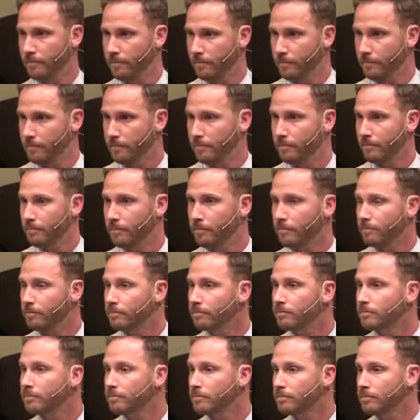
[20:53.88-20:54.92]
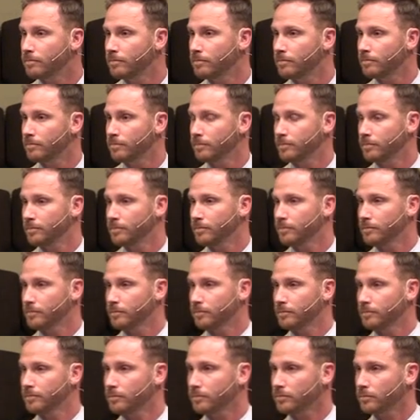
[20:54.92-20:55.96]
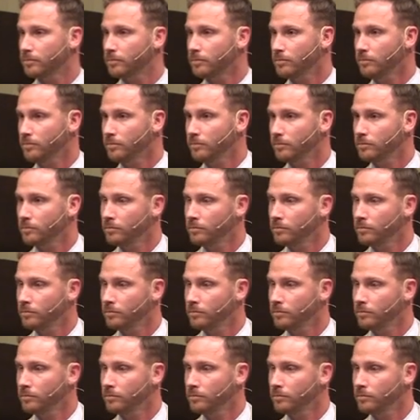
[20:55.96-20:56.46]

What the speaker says: (silence)